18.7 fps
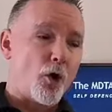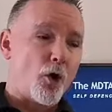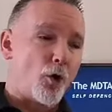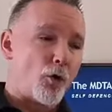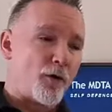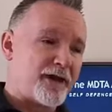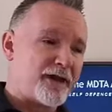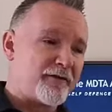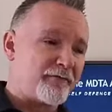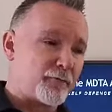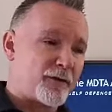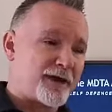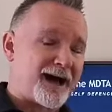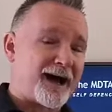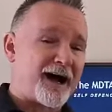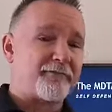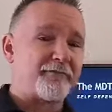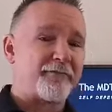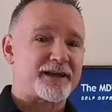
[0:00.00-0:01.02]
or if we
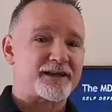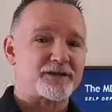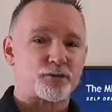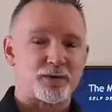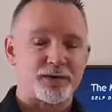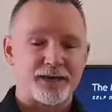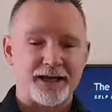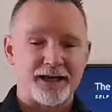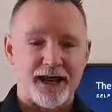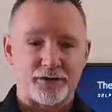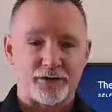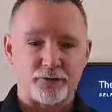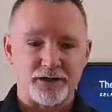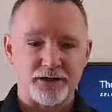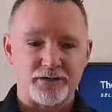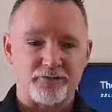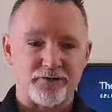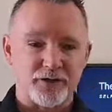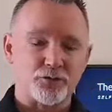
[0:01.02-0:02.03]
are faced with an
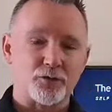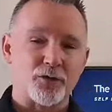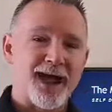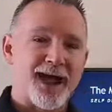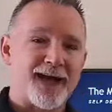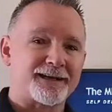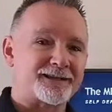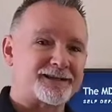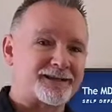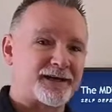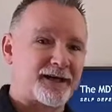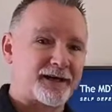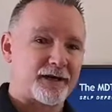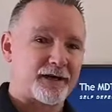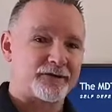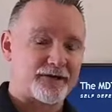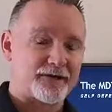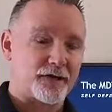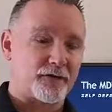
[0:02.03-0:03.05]
angry individual, how to set
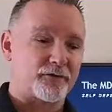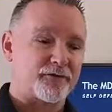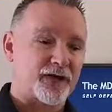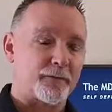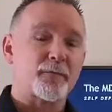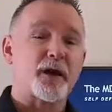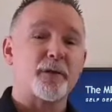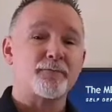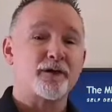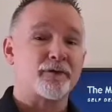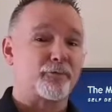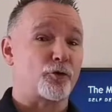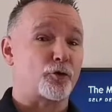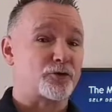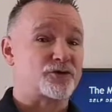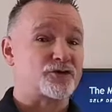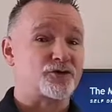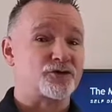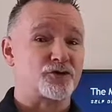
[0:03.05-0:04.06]
ourselves up
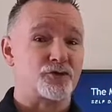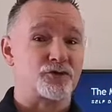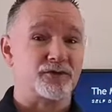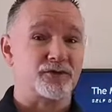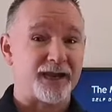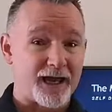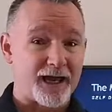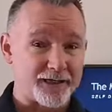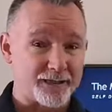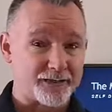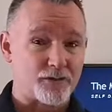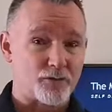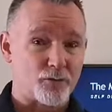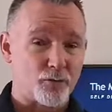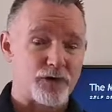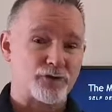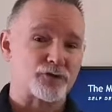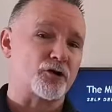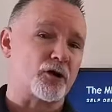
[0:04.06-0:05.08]
before it's too late
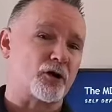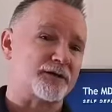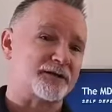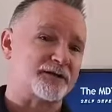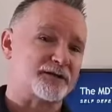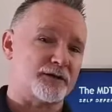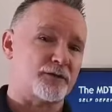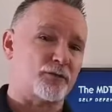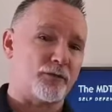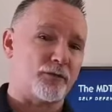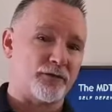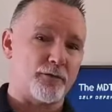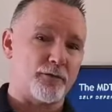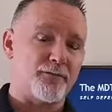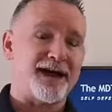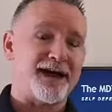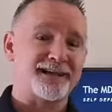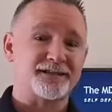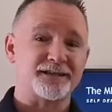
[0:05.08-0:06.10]
when trying to deal with
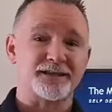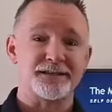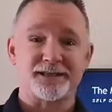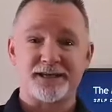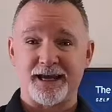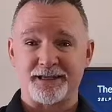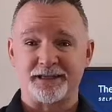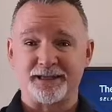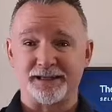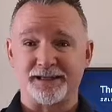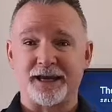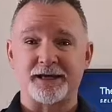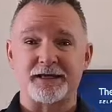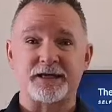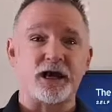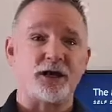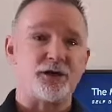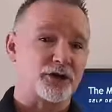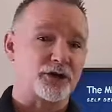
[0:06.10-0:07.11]
them and to
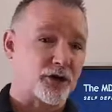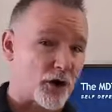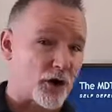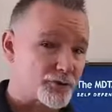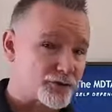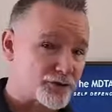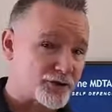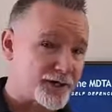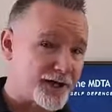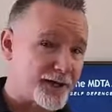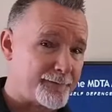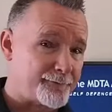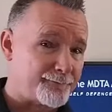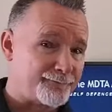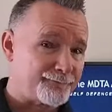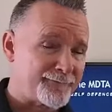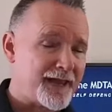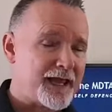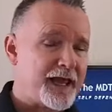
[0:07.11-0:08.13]
de-escalate and negotiate.
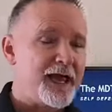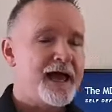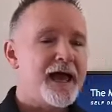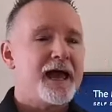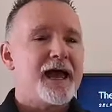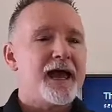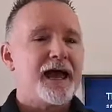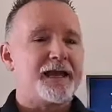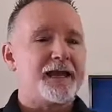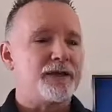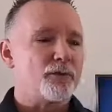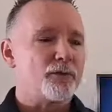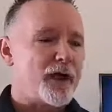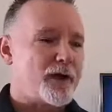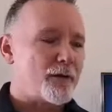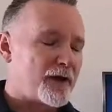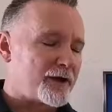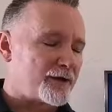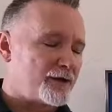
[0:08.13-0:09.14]

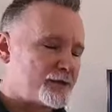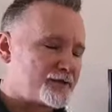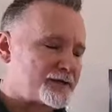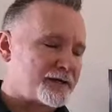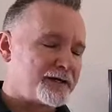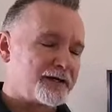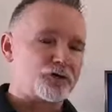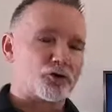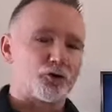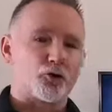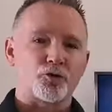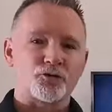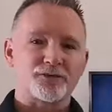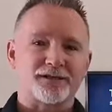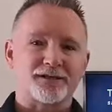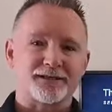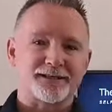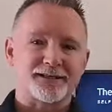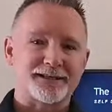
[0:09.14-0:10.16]
Anywhere where you see a
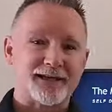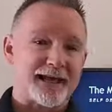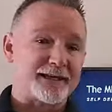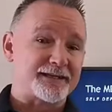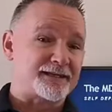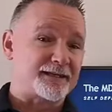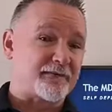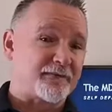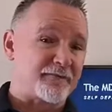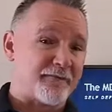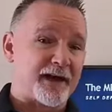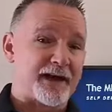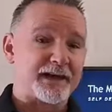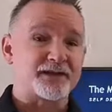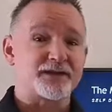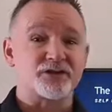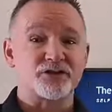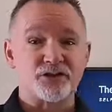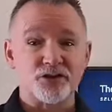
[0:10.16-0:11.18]
course that states
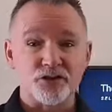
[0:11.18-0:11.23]
Phase